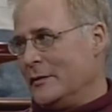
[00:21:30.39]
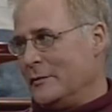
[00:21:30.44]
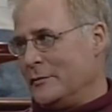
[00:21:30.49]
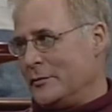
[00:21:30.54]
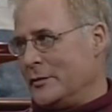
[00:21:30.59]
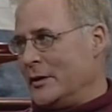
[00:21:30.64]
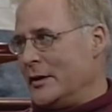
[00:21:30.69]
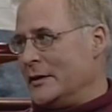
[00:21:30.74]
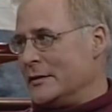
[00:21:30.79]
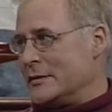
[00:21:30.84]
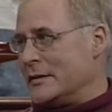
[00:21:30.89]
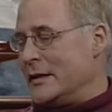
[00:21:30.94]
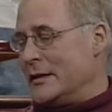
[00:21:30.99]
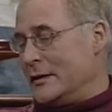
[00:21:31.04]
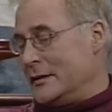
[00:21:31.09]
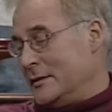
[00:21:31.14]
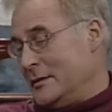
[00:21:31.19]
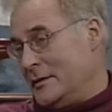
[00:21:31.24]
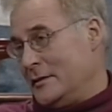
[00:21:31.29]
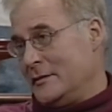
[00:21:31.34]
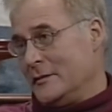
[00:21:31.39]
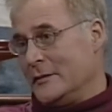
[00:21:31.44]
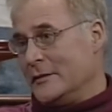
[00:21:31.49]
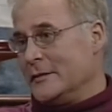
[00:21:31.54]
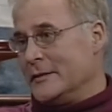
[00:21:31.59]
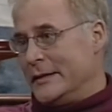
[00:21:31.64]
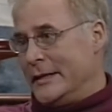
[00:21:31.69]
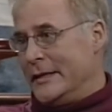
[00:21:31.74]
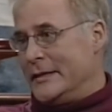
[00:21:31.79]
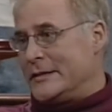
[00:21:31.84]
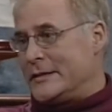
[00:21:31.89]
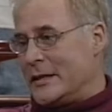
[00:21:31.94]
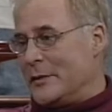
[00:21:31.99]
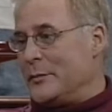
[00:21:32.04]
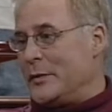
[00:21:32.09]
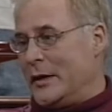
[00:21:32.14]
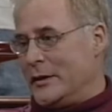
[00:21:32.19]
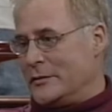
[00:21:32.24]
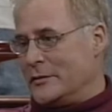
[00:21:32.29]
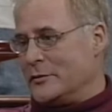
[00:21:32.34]
for us. And in
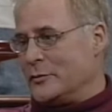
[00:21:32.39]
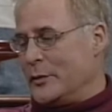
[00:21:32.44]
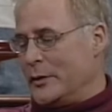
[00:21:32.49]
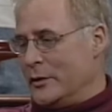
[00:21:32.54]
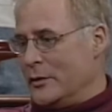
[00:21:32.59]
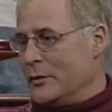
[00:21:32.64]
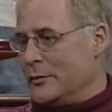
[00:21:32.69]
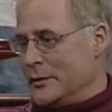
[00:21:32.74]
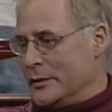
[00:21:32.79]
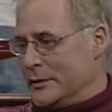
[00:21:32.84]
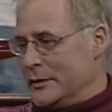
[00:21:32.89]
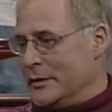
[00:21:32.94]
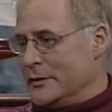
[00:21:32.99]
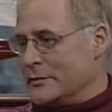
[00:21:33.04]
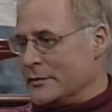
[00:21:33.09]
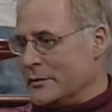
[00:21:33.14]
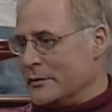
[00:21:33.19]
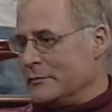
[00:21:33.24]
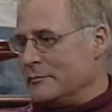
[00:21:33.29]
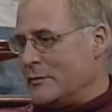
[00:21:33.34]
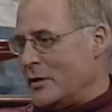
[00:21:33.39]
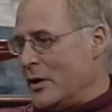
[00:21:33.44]
some cases we know that these are